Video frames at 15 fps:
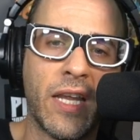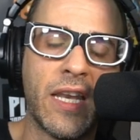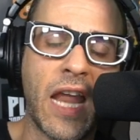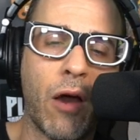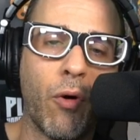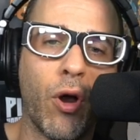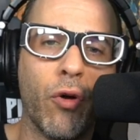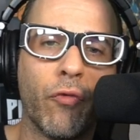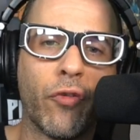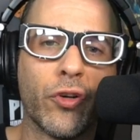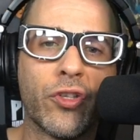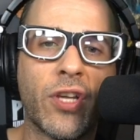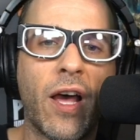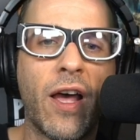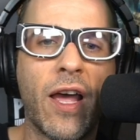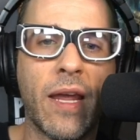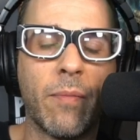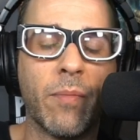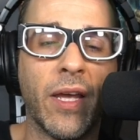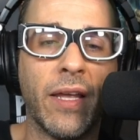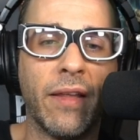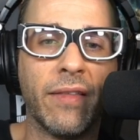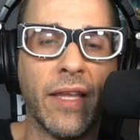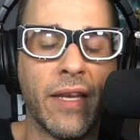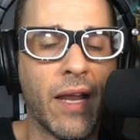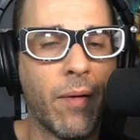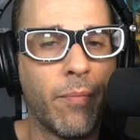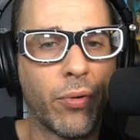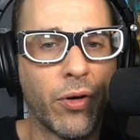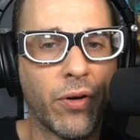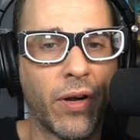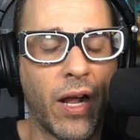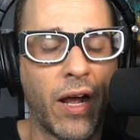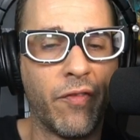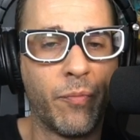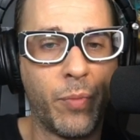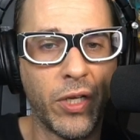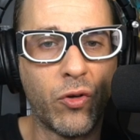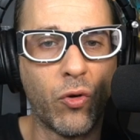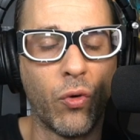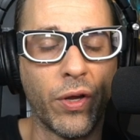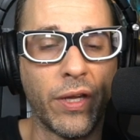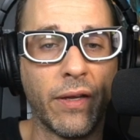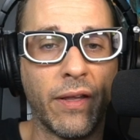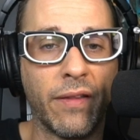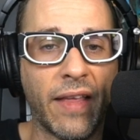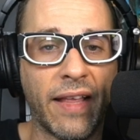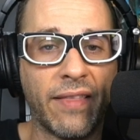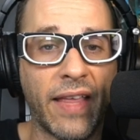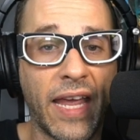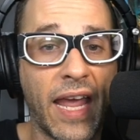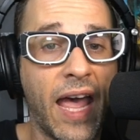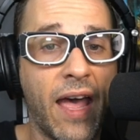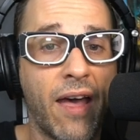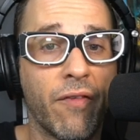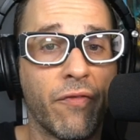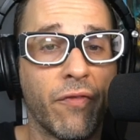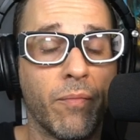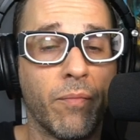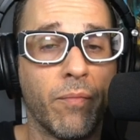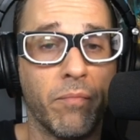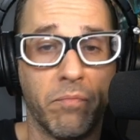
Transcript: Now, over time, the number of Bitcoin that they have